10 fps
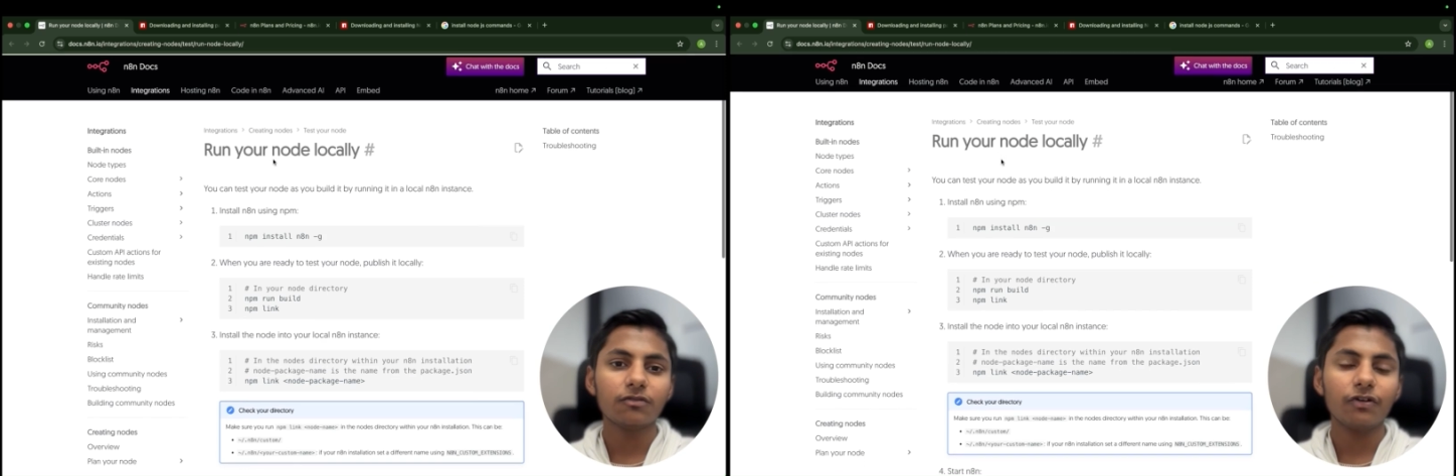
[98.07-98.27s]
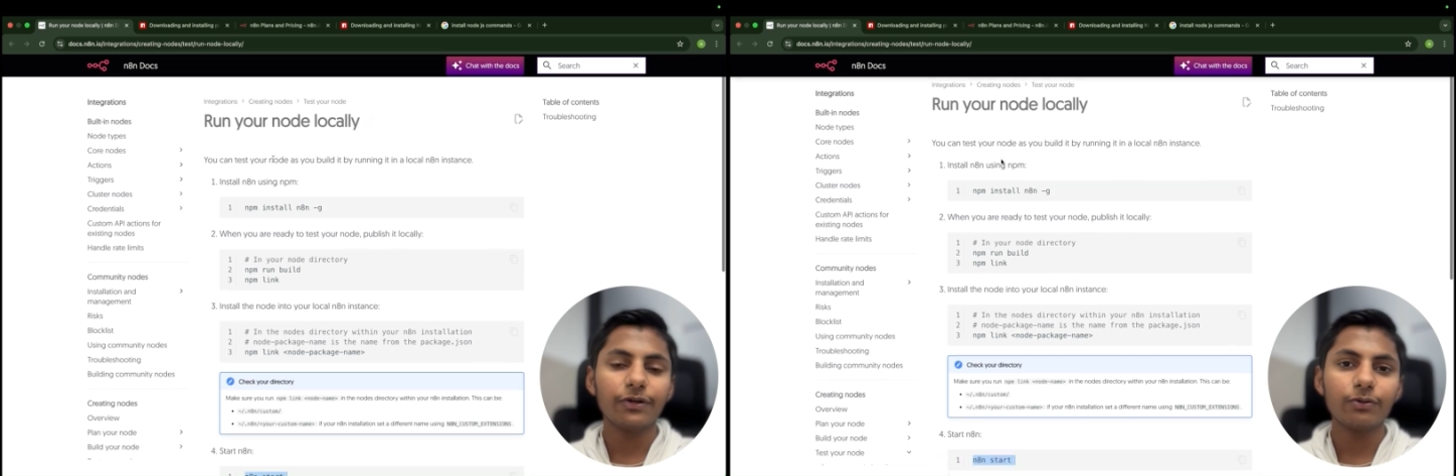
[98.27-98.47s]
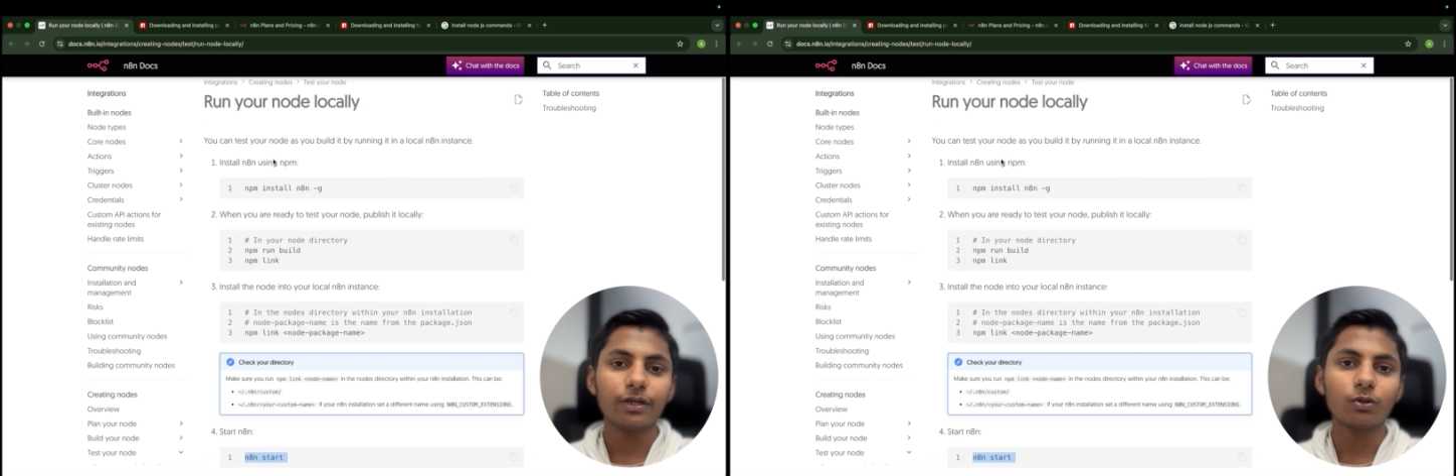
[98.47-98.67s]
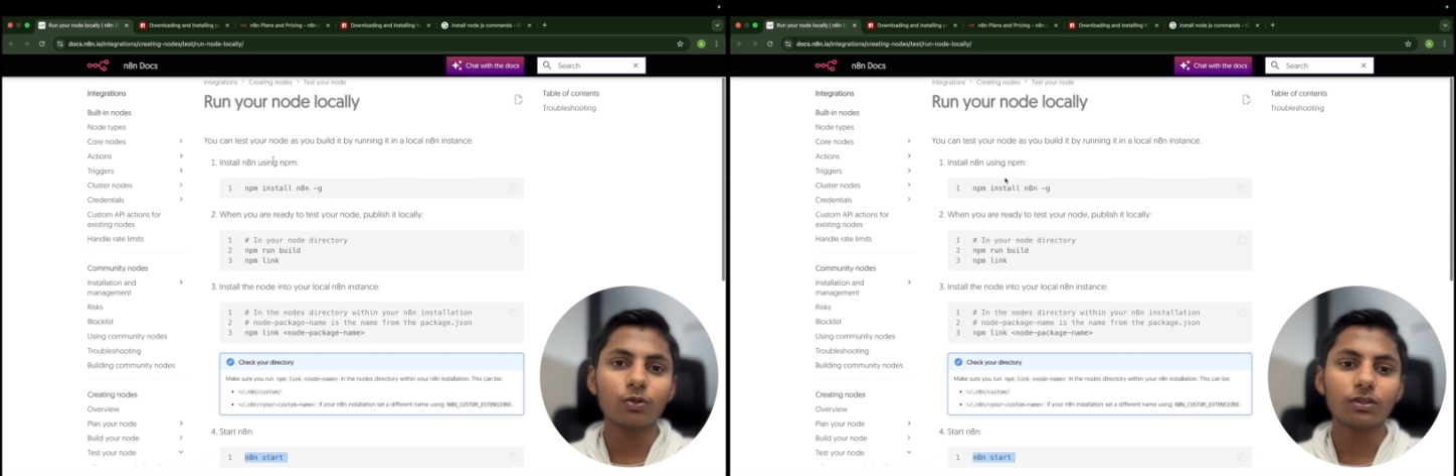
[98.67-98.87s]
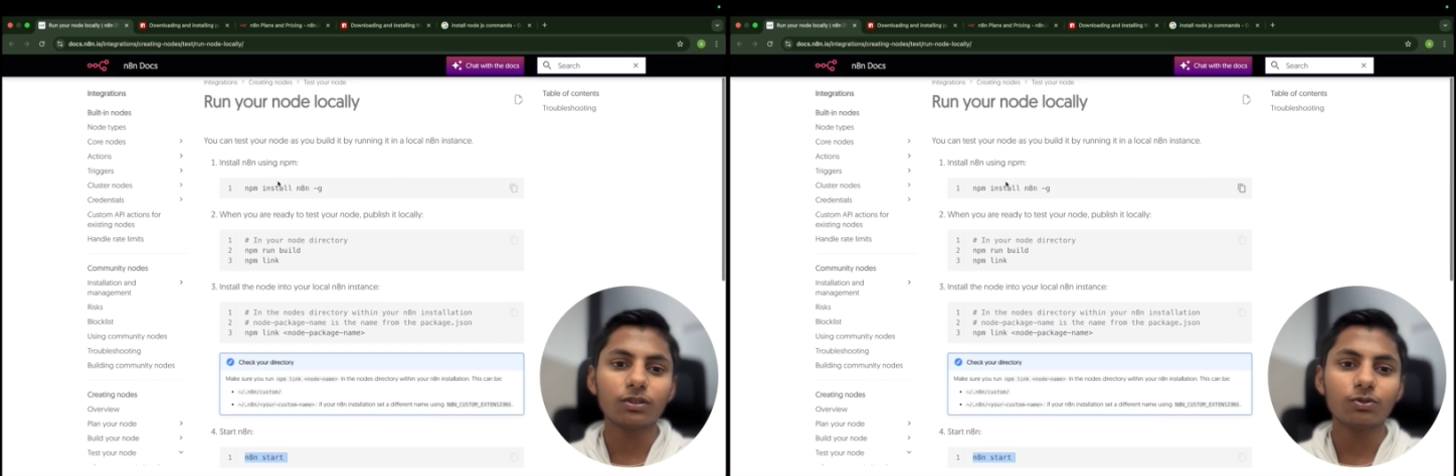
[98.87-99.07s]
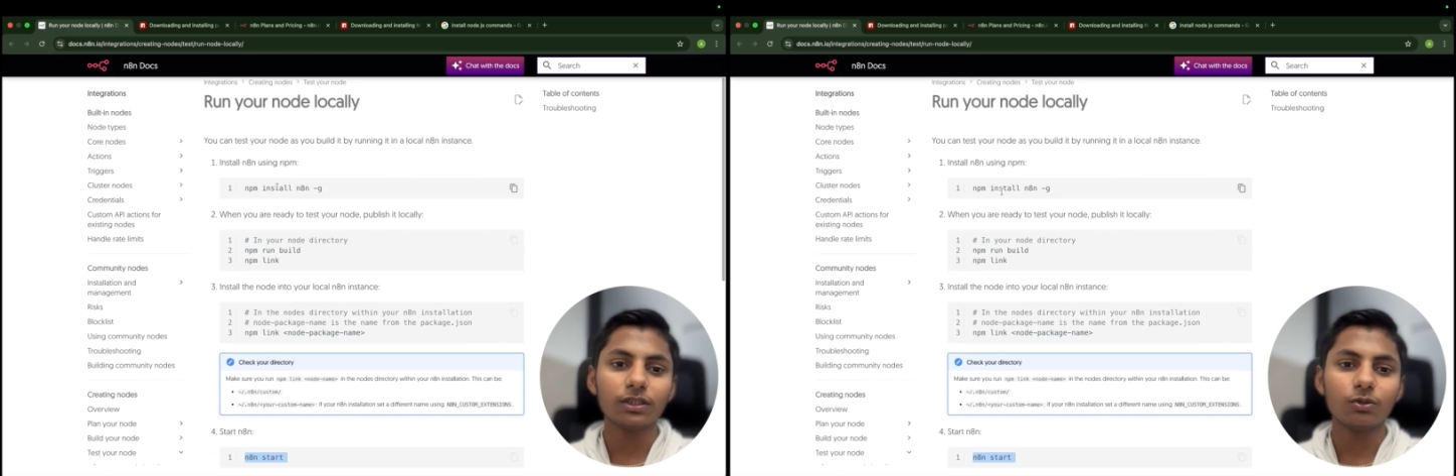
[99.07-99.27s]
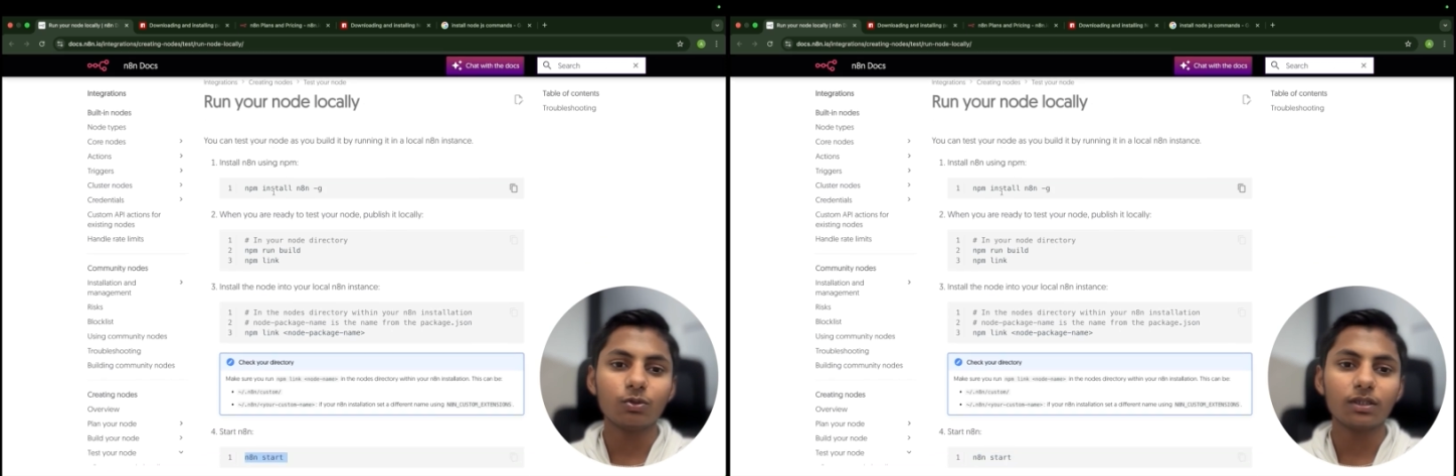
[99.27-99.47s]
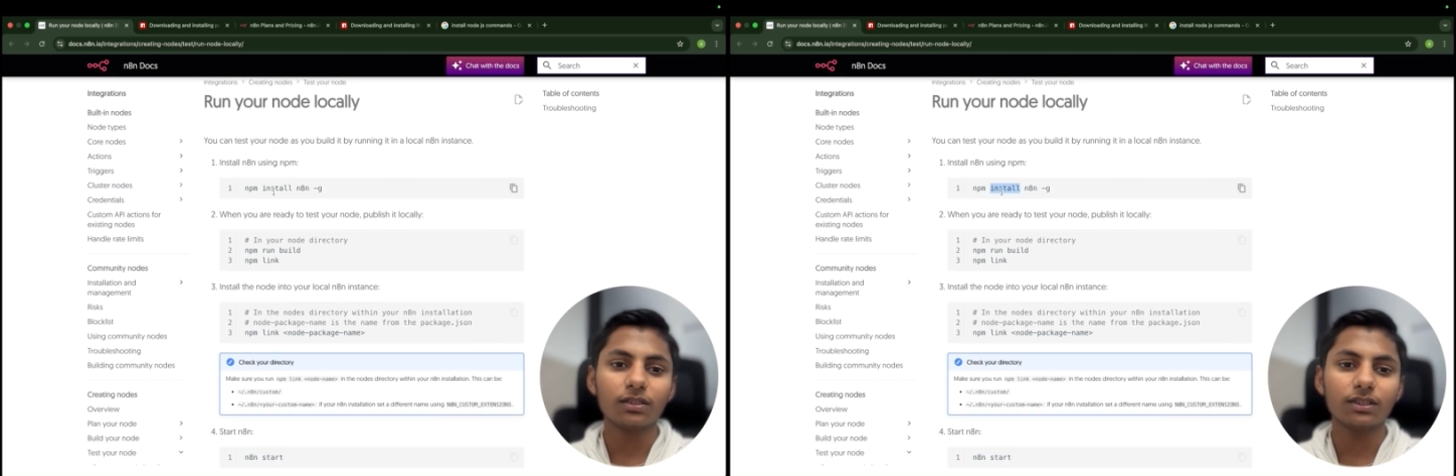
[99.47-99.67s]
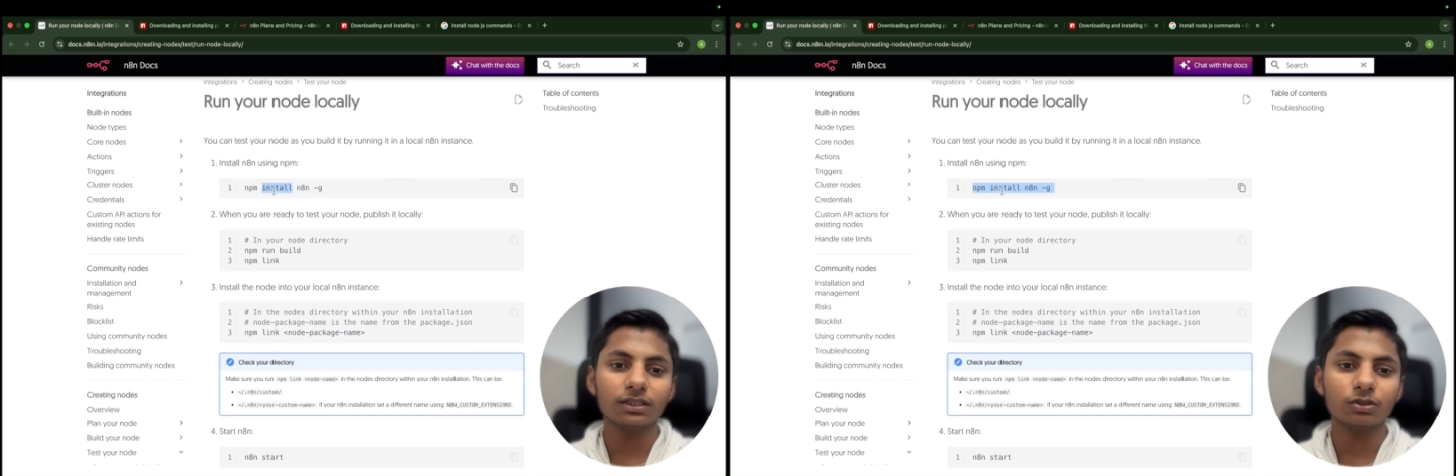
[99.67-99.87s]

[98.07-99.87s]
What you need to do is you need to run these